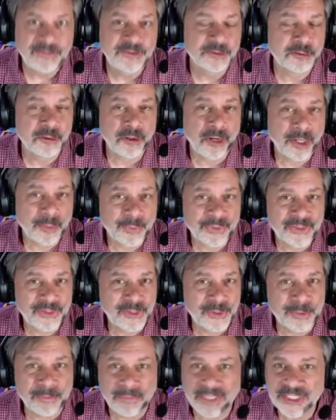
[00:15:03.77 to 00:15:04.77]
drawing with
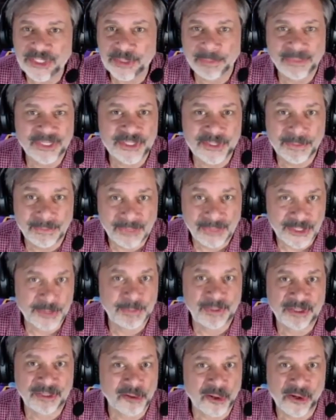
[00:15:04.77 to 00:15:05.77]
two much, much, much
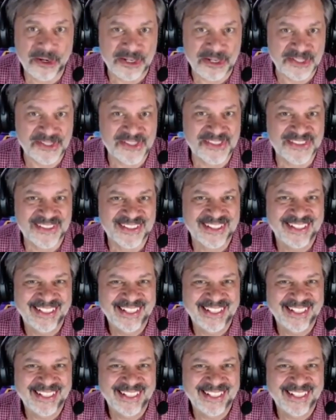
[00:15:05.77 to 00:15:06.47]
better artists.